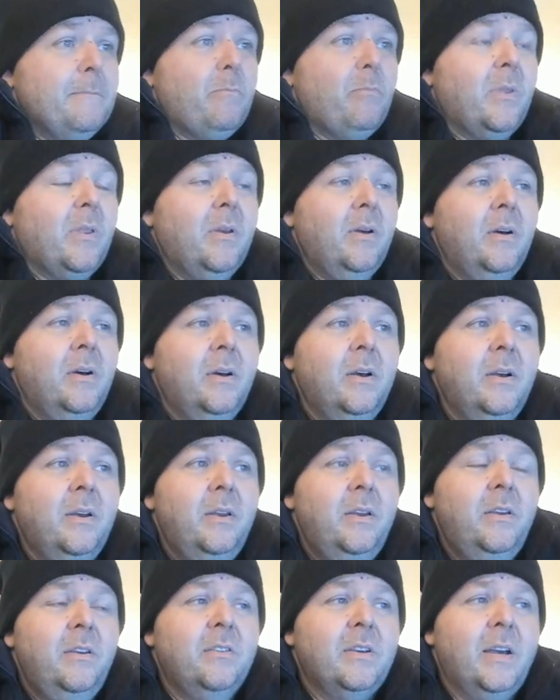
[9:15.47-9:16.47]
uh,
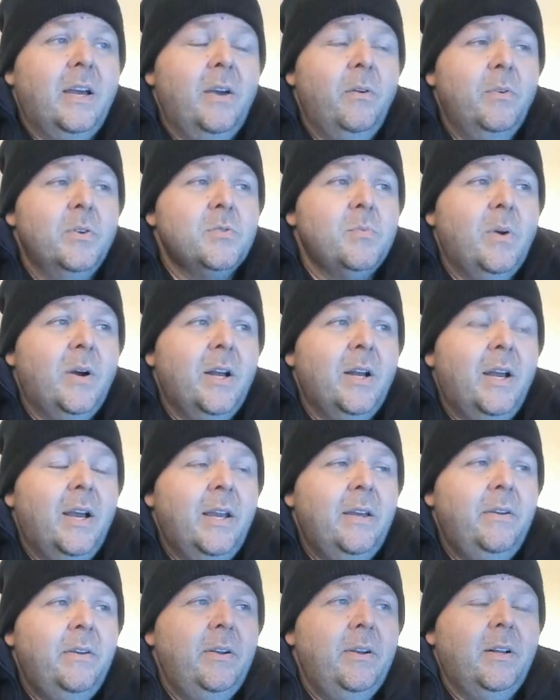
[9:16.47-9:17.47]
is I was,
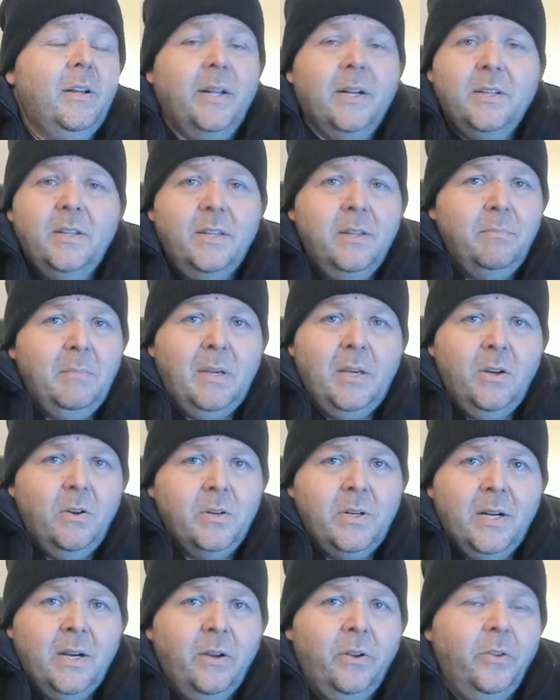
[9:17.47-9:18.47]
I collected the Mego
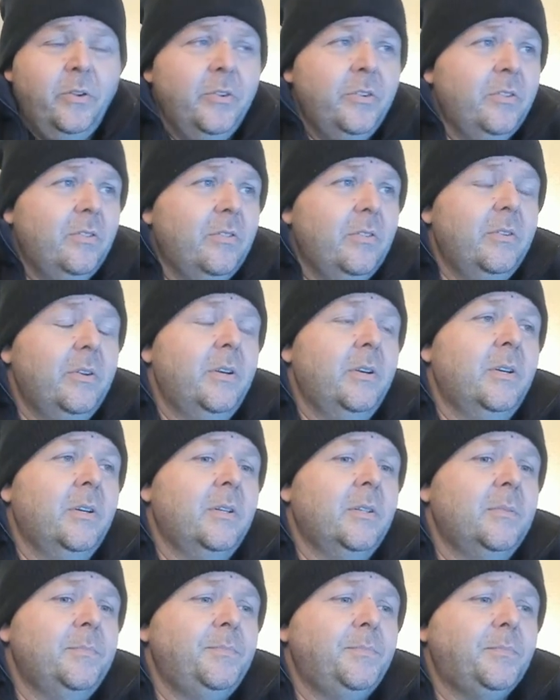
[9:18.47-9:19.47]
Dolls.
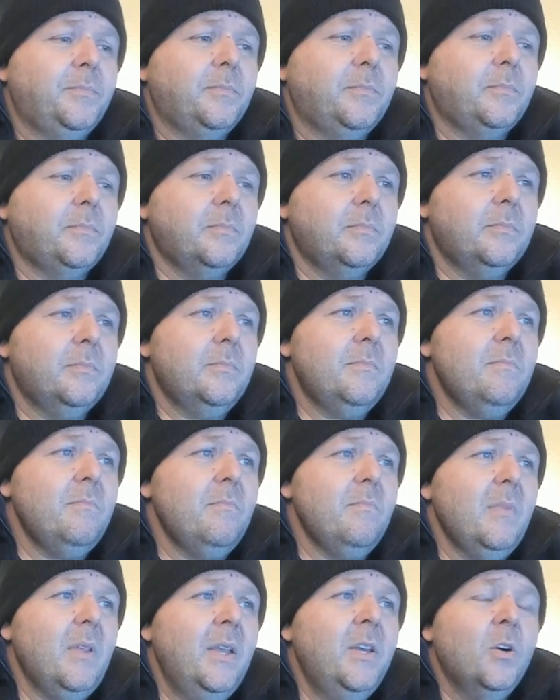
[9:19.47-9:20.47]
Um,
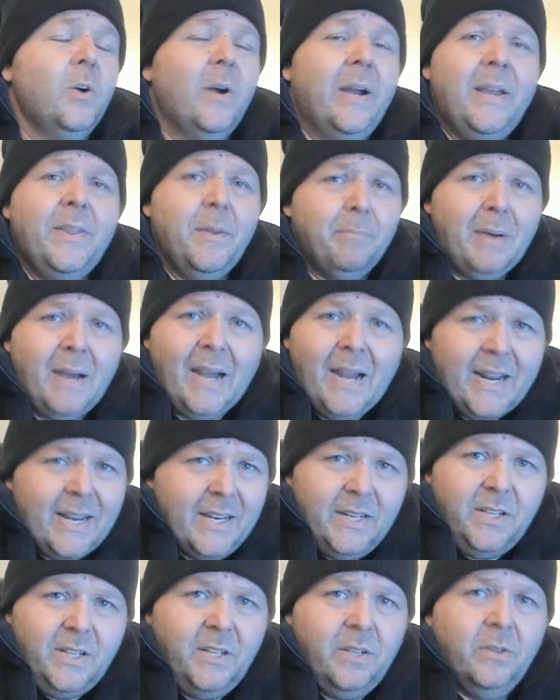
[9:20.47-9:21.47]
you know, I had the
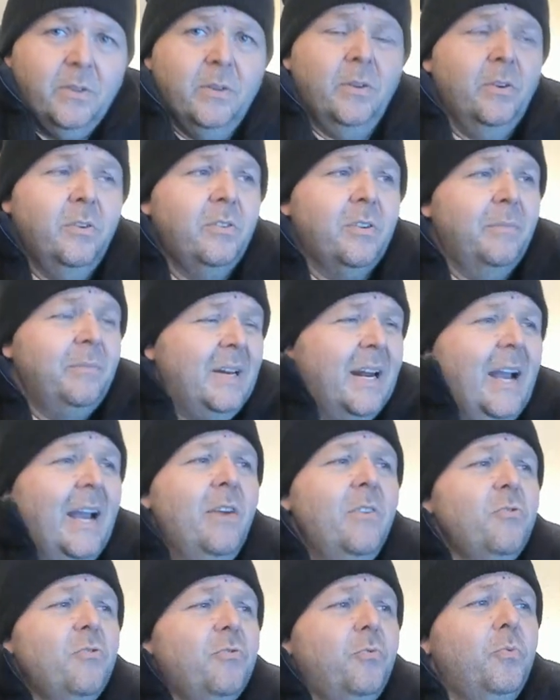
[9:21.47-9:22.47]
pocket heroes. I mean,
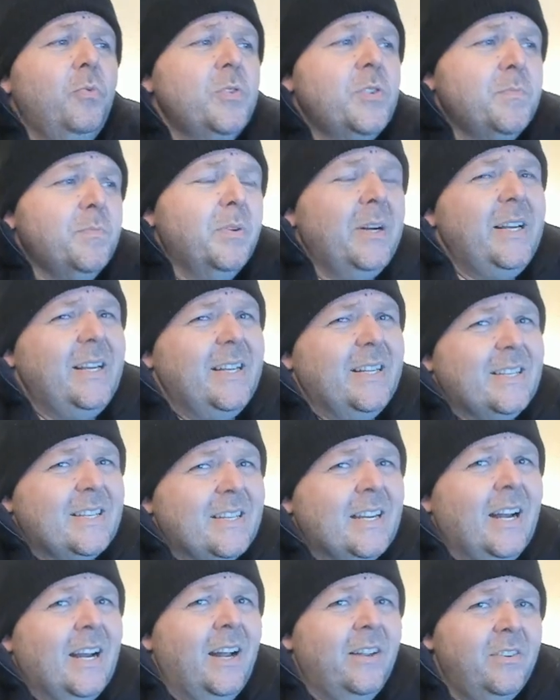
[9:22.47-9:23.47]
I was pretty
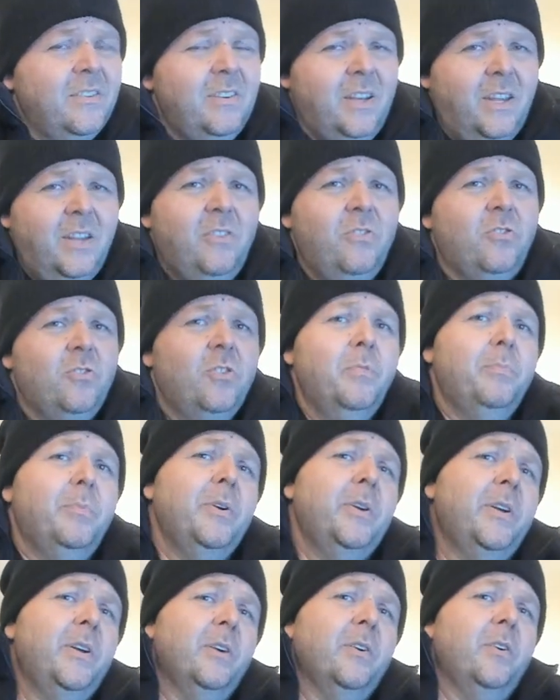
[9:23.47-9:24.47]
ensconced in
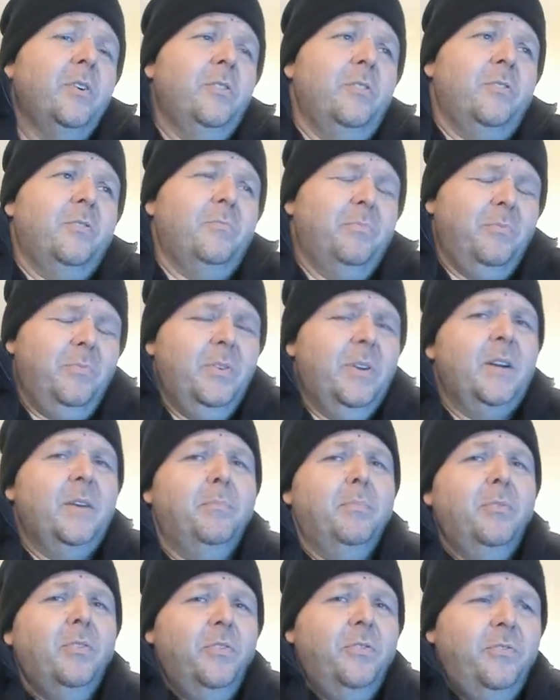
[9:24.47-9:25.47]
superheroes at a
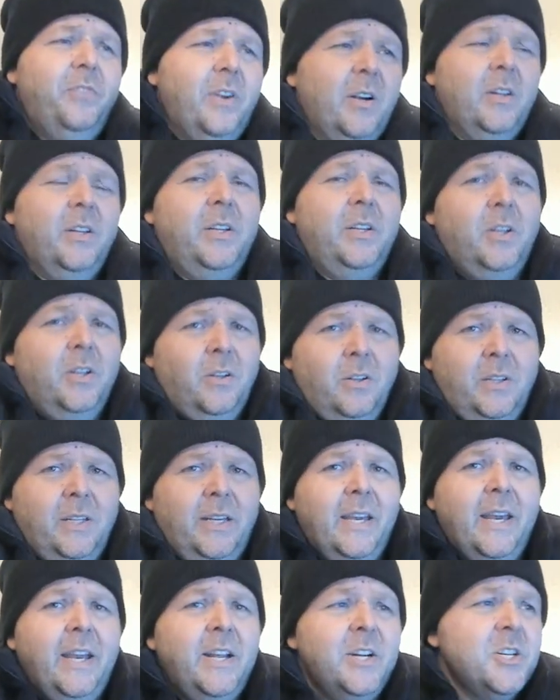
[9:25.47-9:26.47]
fairly
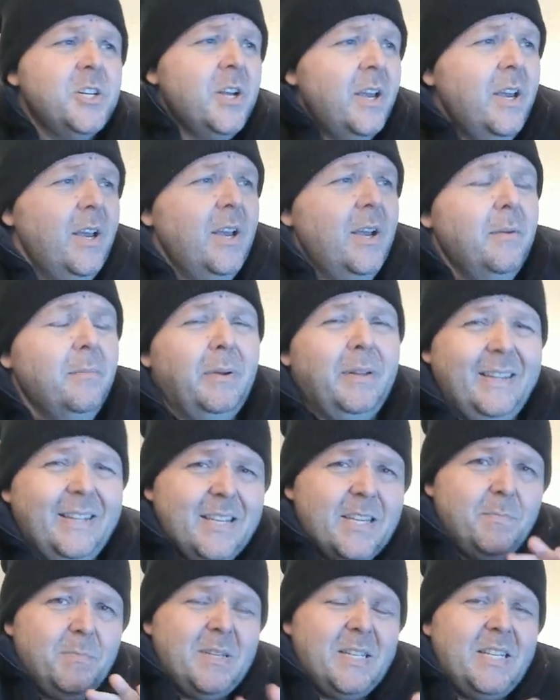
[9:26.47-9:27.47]
early age, but the
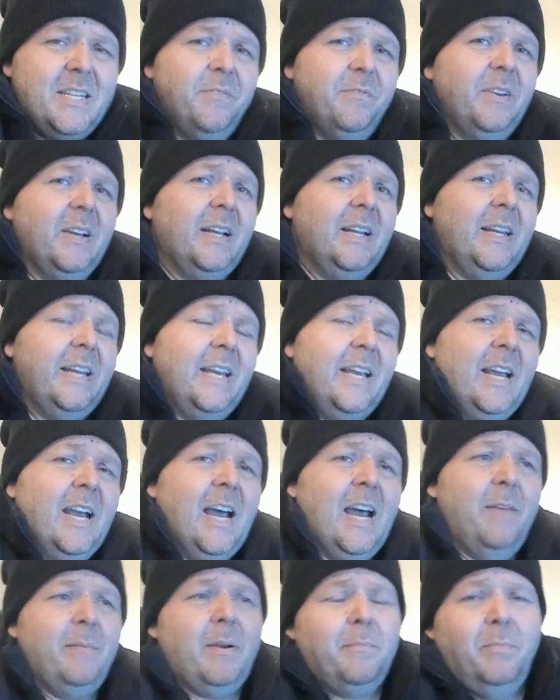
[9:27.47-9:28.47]
specifically
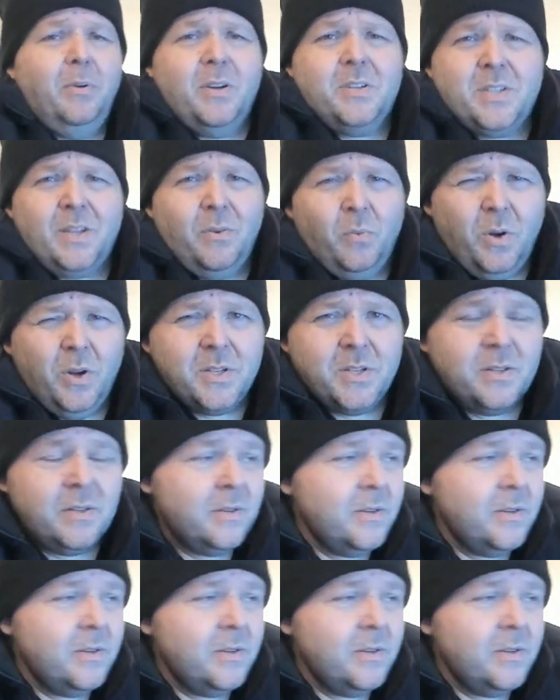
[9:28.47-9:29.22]
comic books I wasn't.